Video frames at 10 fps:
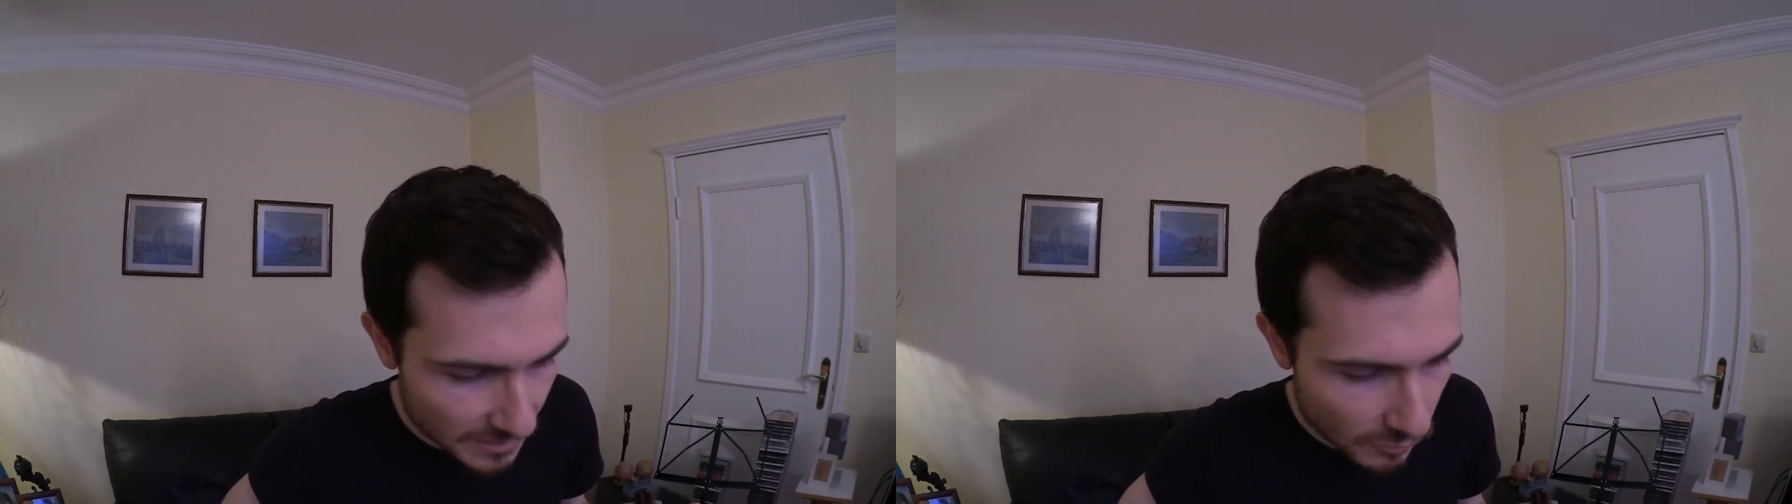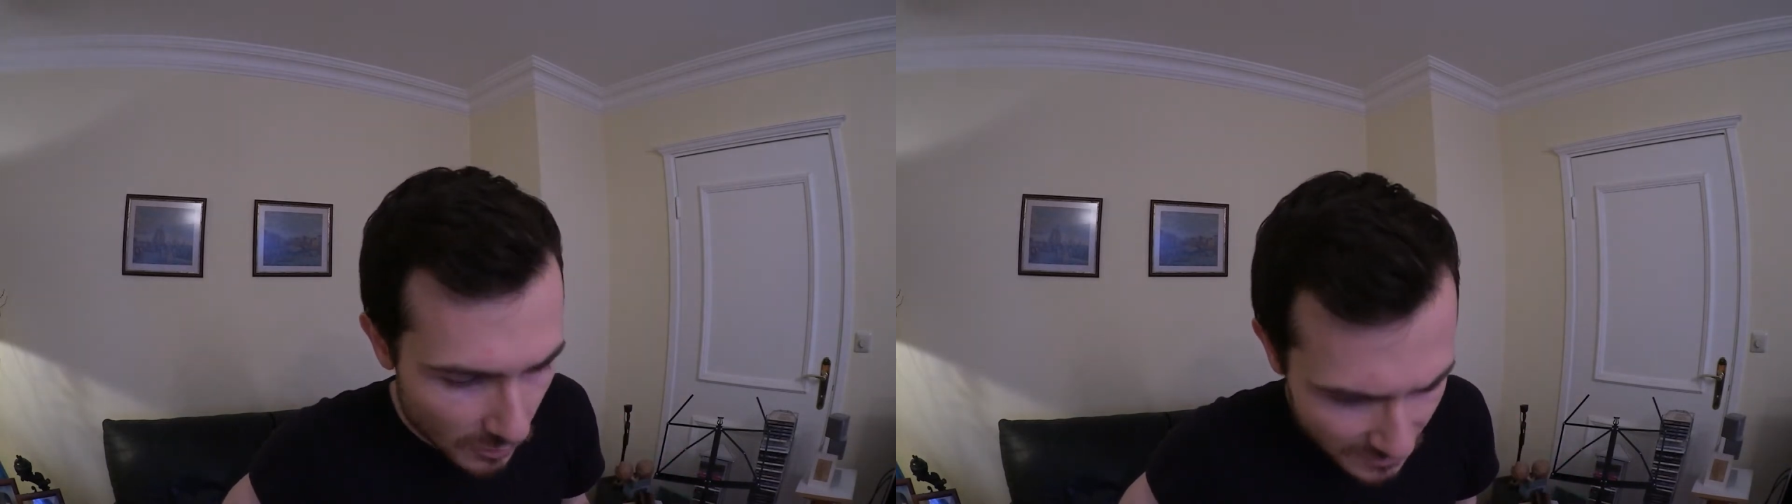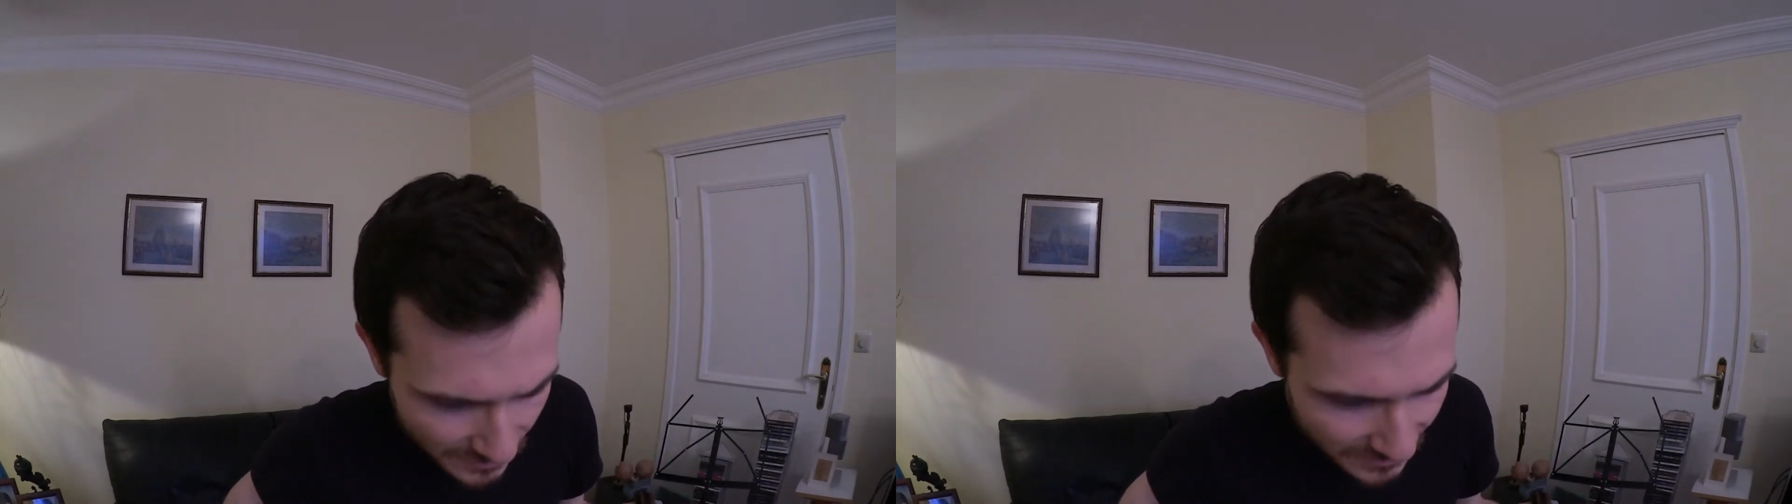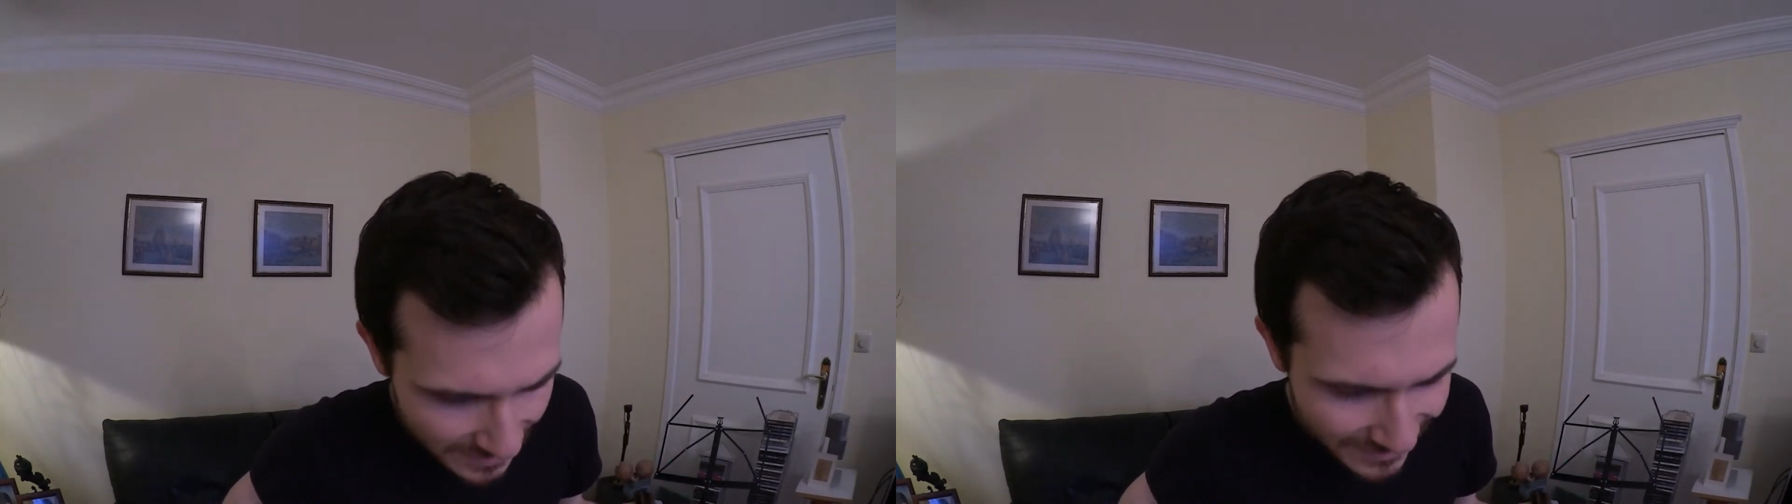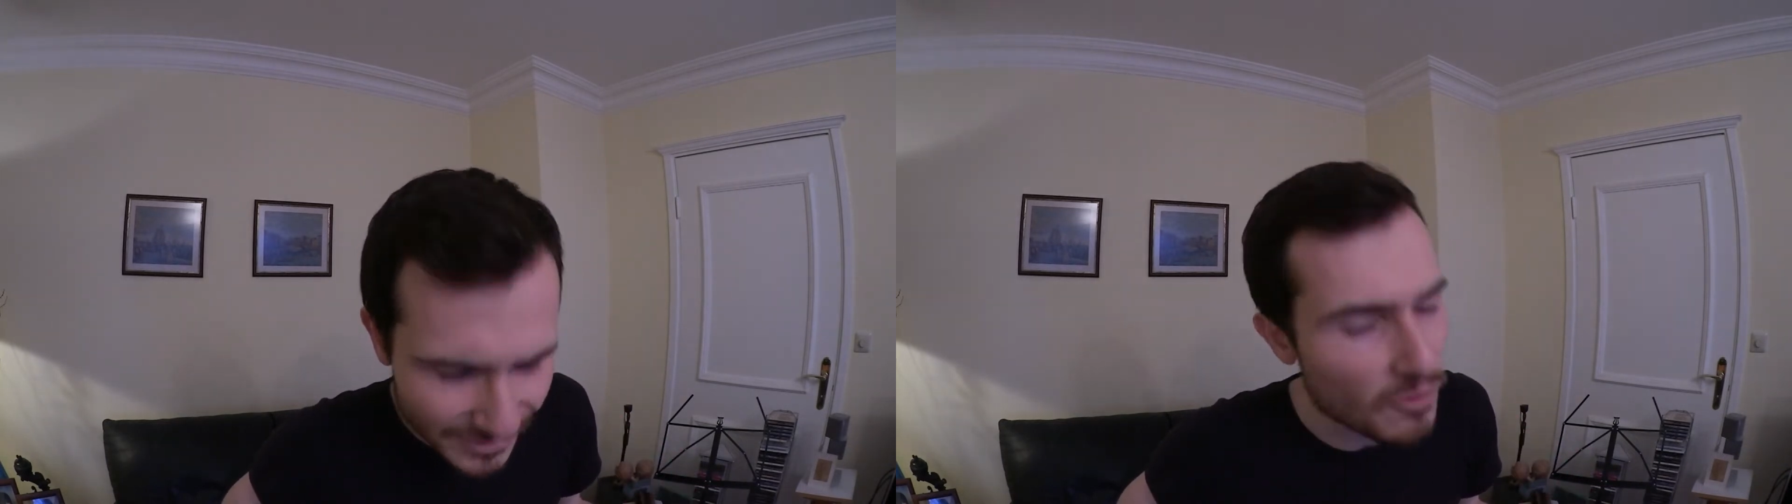wants.
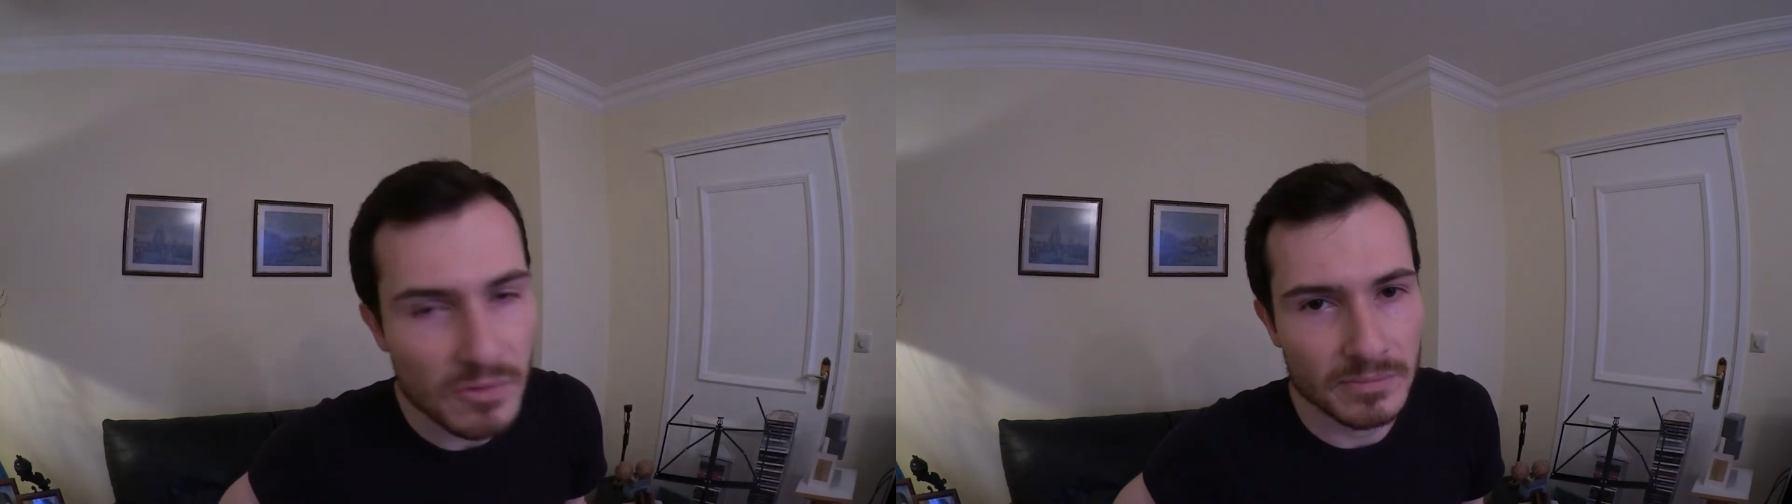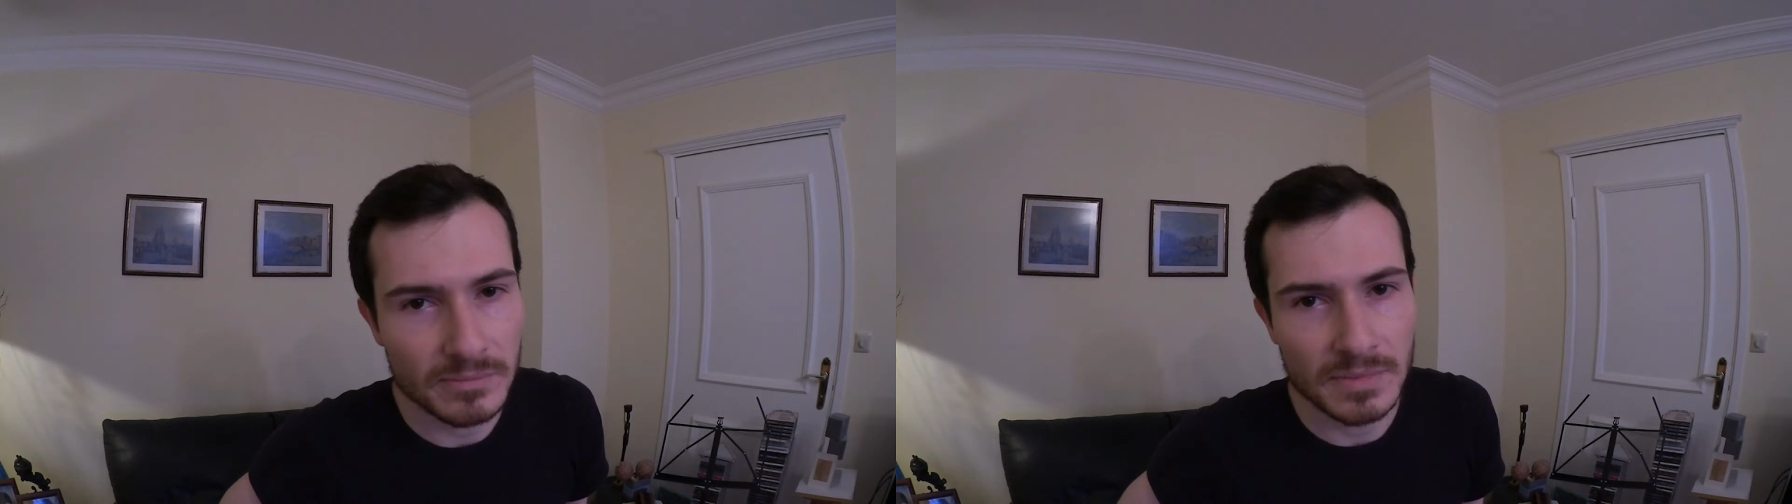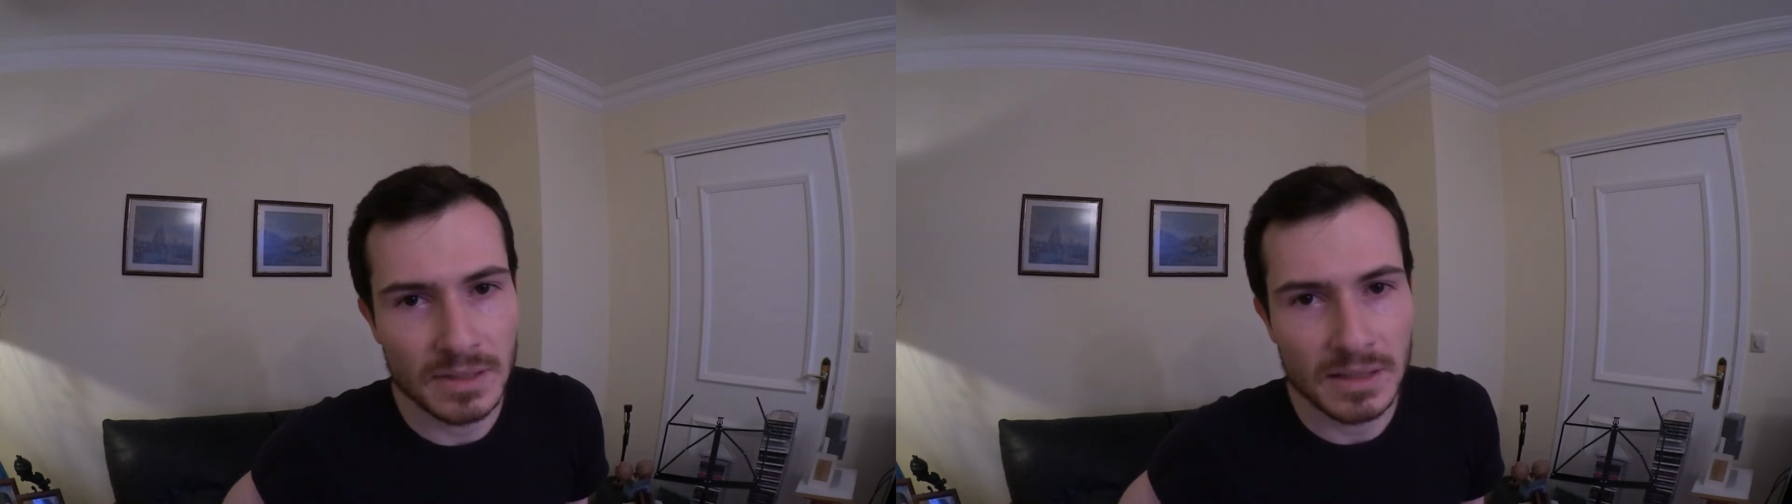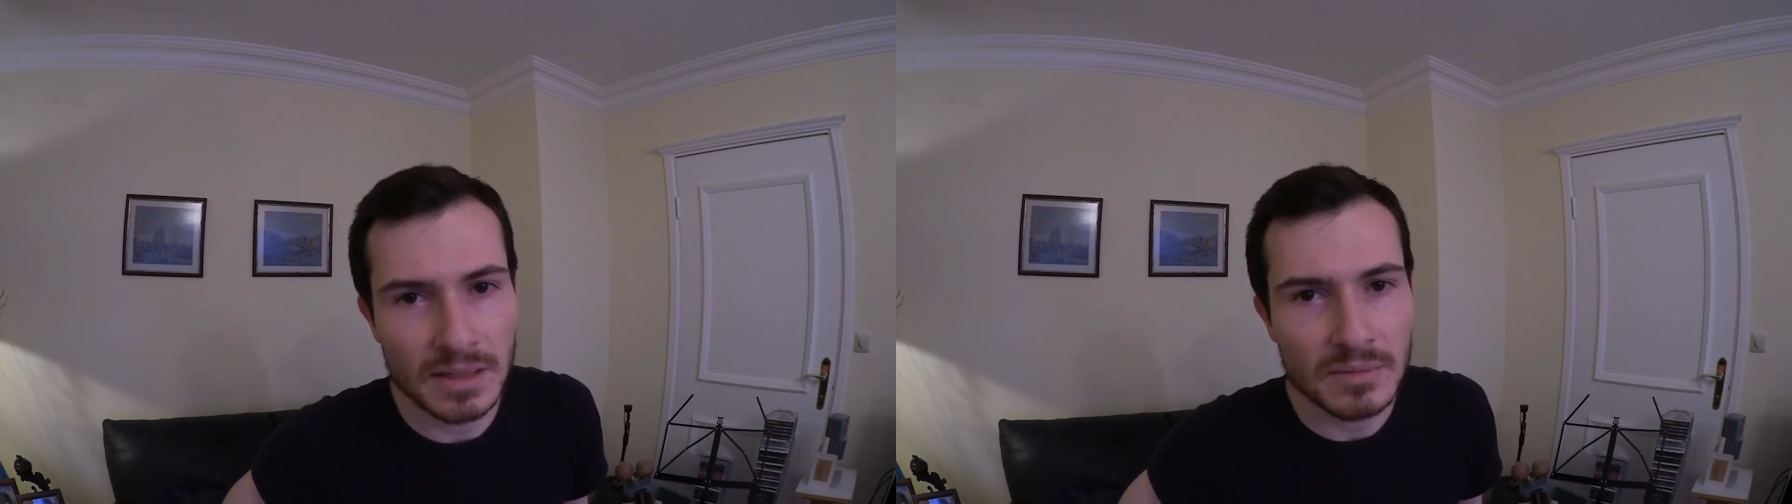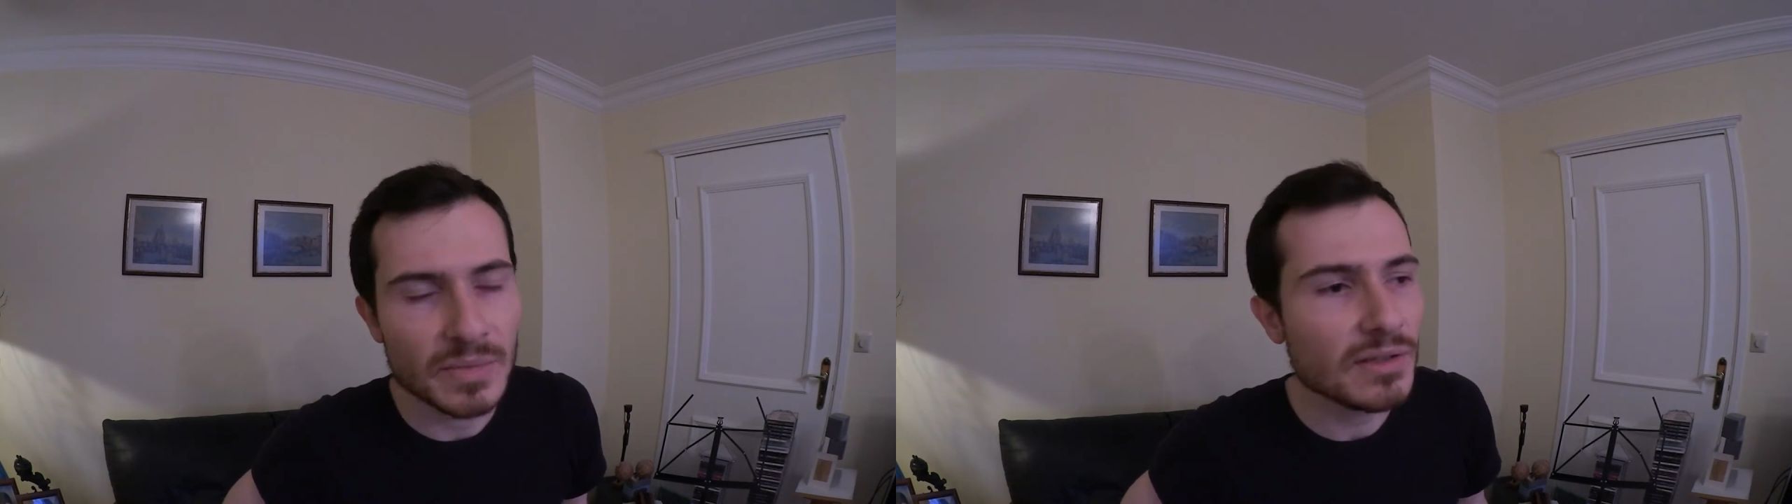No,
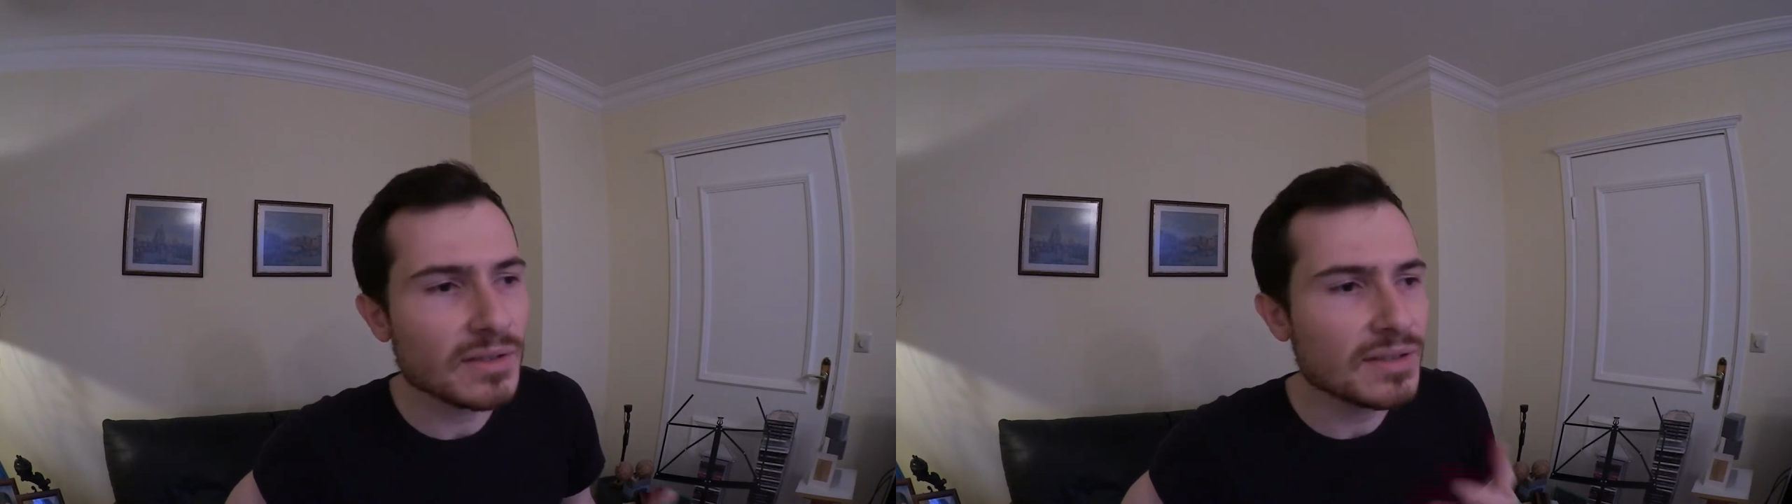because